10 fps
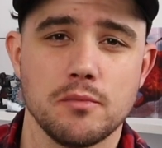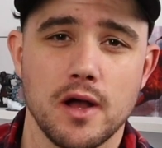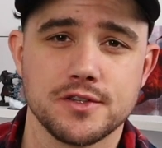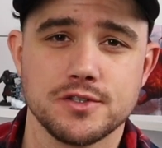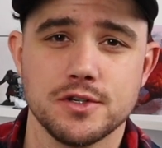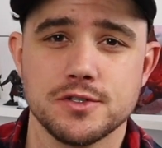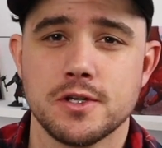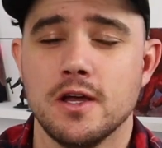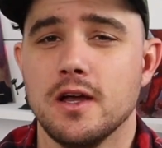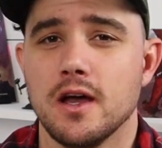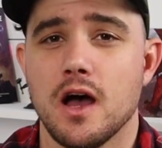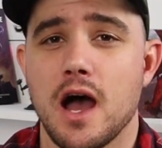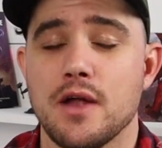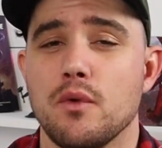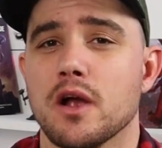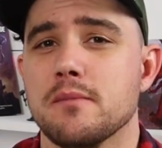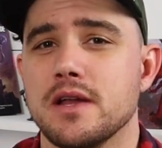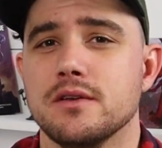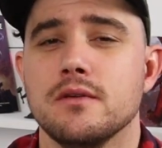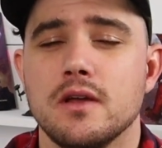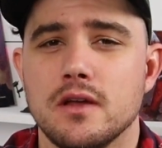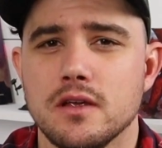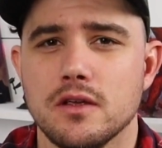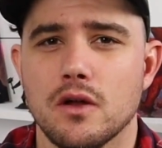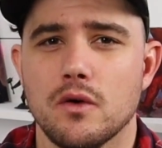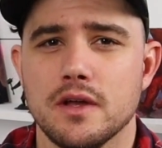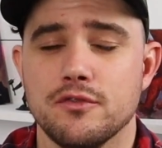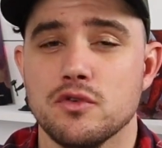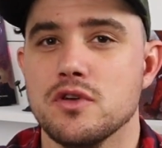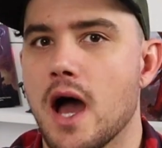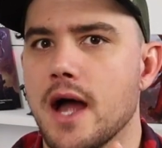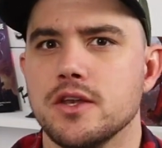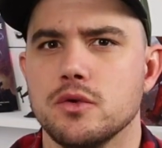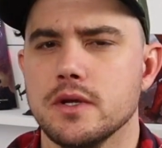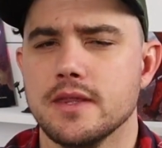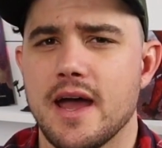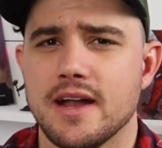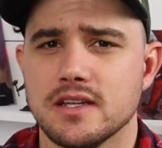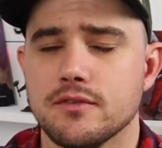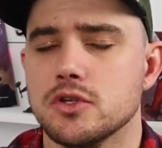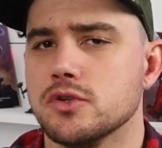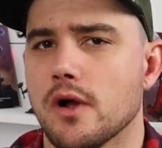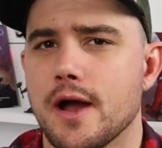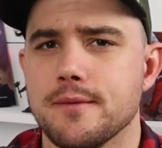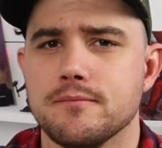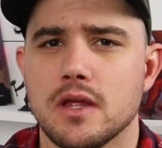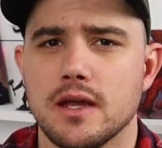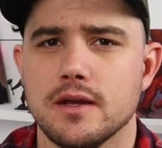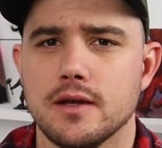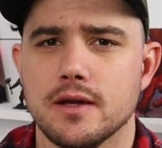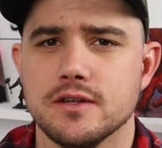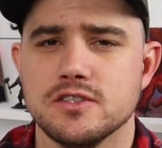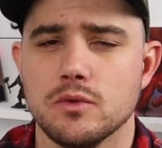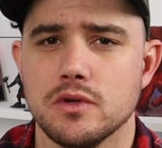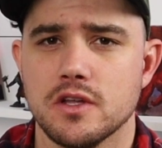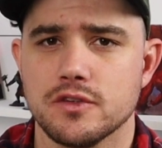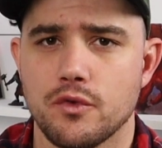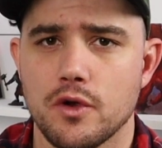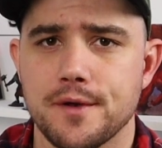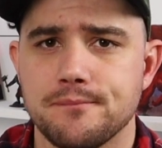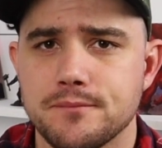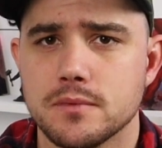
your monsters. I'd recommend, if you're not doing that, give it a try and see what it does for you.